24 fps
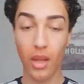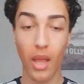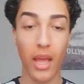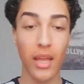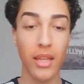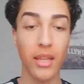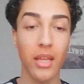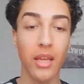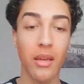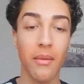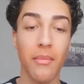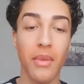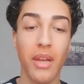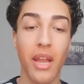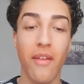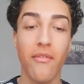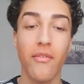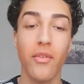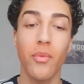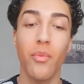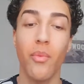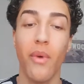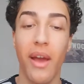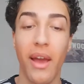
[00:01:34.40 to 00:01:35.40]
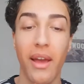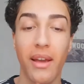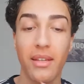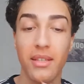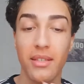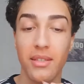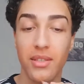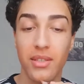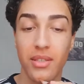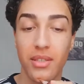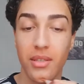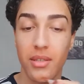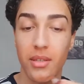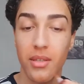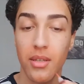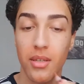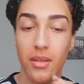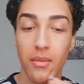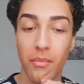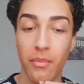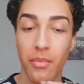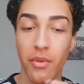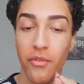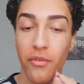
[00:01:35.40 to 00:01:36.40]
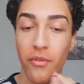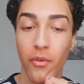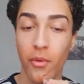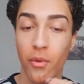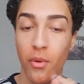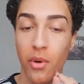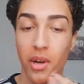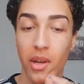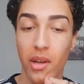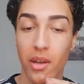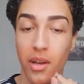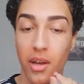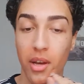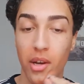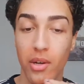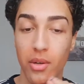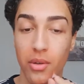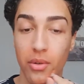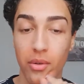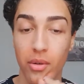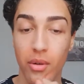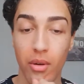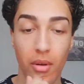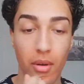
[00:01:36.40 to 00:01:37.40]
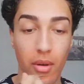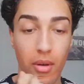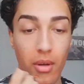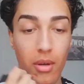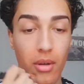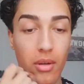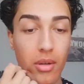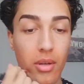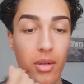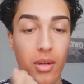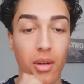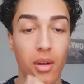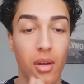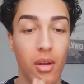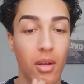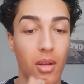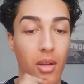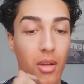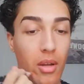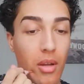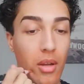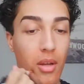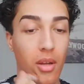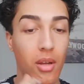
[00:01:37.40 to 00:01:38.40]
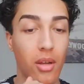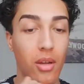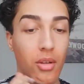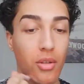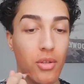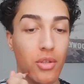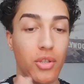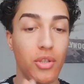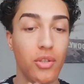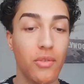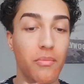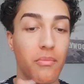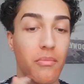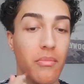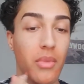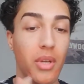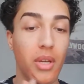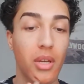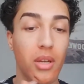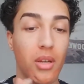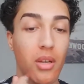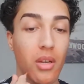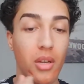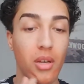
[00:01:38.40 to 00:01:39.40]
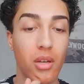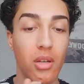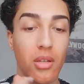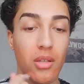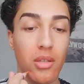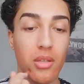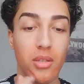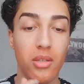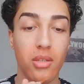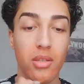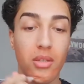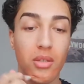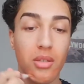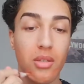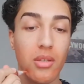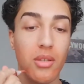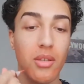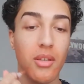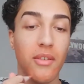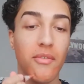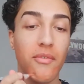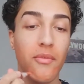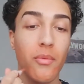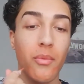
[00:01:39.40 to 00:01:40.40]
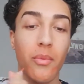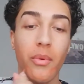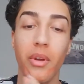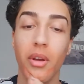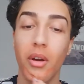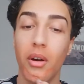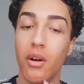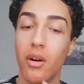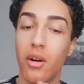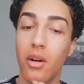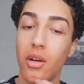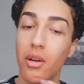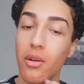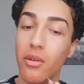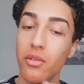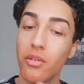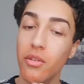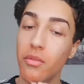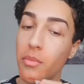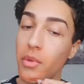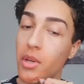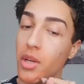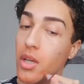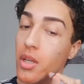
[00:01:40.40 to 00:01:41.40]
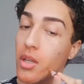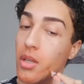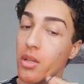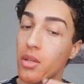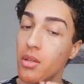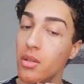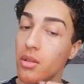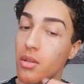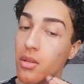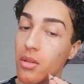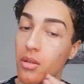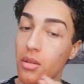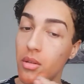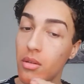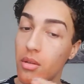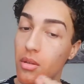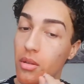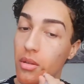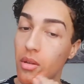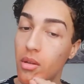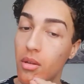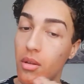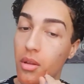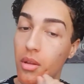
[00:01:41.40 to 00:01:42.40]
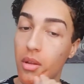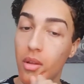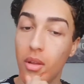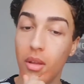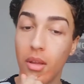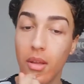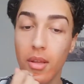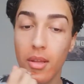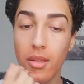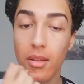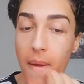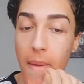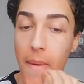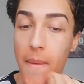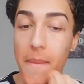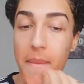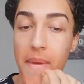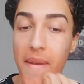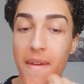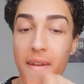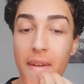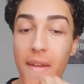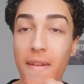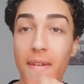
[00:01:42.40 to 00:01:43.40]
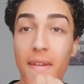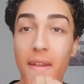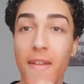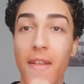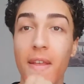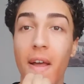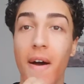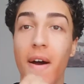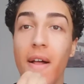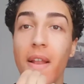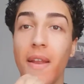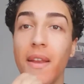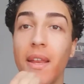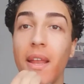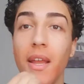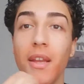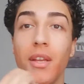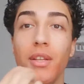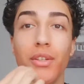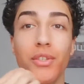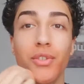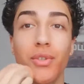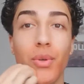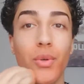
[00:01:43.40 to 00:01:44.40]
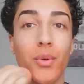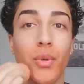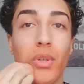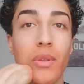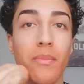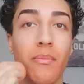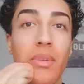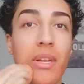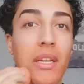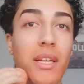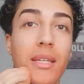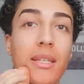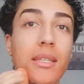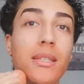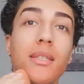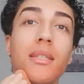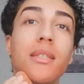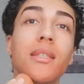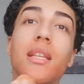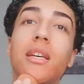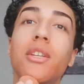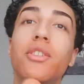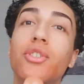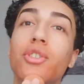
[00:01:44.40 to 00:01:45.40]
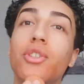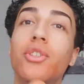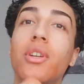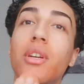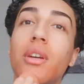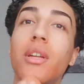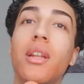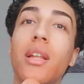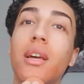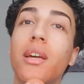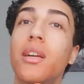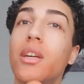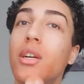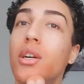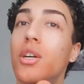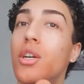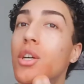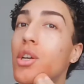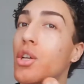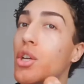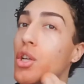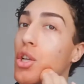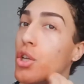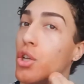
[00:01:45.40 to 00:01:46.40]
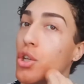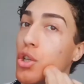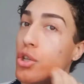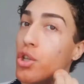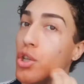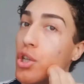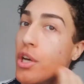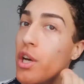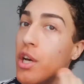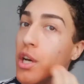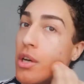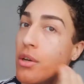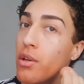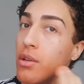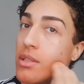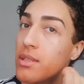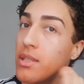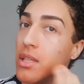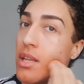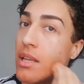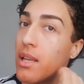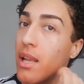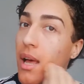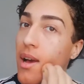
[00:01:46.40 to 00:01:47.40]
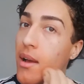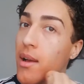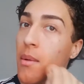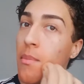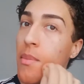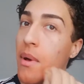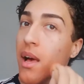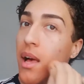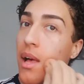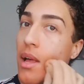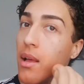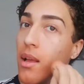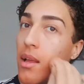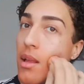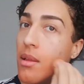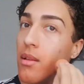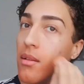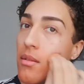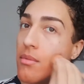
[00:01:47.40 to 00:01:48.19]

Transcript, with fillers: I think I'm gonna have it waxed before I go to Mykonos, if we are going to Mykonos. Mykonos is a holiday resort place that you can like, go, it's in Langebaan